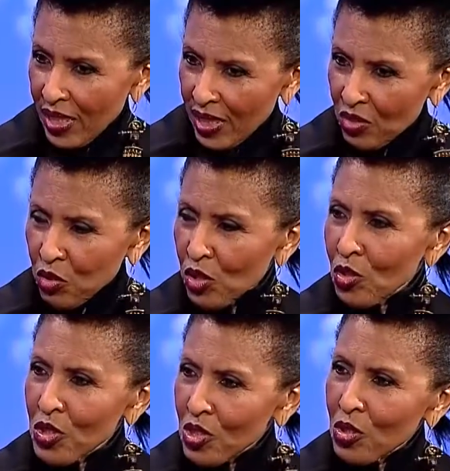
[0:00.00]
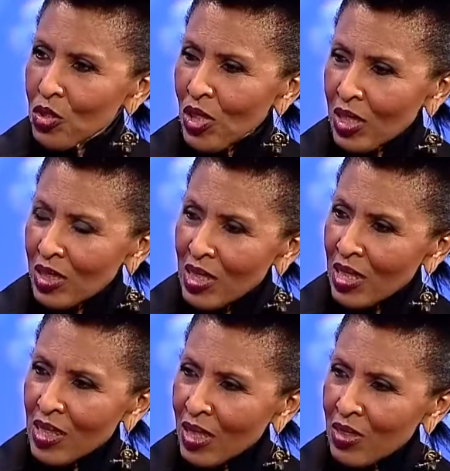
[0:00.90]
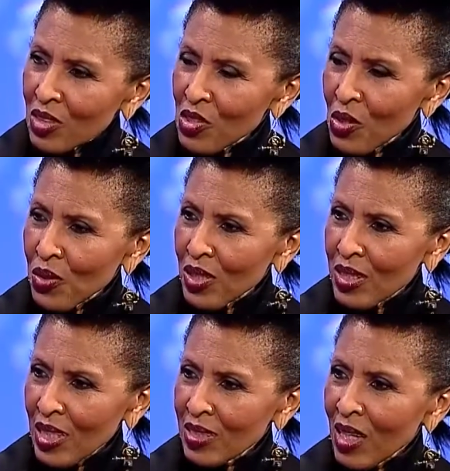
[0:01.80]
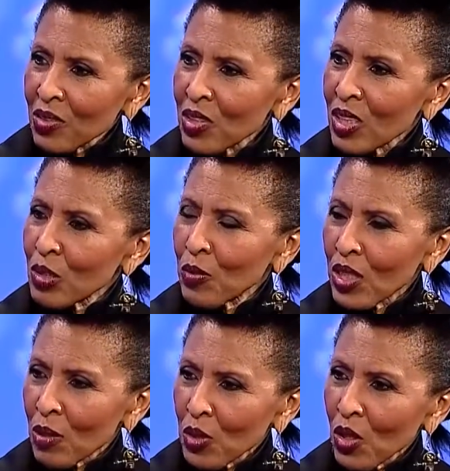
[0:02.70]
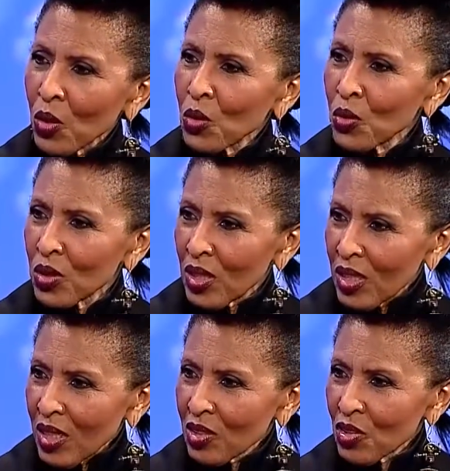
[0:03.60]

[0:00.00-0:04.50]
introduce it to technology so that technology doesn't become cold and